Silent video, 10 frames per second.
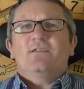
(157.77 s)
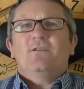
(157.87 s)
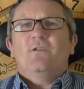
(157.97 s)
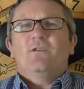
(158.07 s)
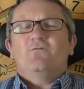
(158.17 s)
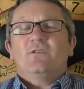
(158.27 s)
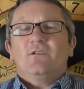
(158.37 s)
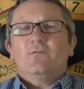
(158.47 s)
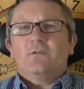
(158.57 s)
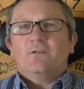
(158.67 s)
It's
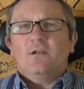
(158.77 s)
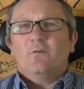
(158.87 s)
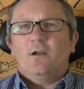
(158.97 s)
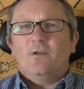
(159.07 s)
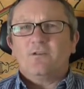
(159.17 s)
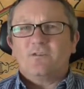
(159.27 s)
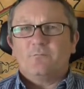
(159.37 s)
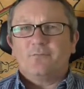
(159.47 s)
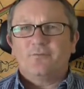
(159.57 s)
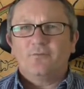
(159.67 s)
resulted in quite a lot of
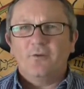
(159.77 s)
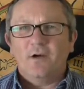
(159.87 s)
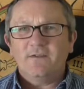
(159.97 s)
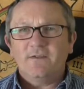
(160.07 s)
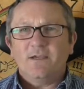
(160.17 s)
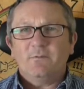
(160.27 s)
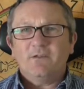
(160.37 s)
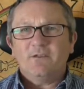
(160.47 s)
surprises coming,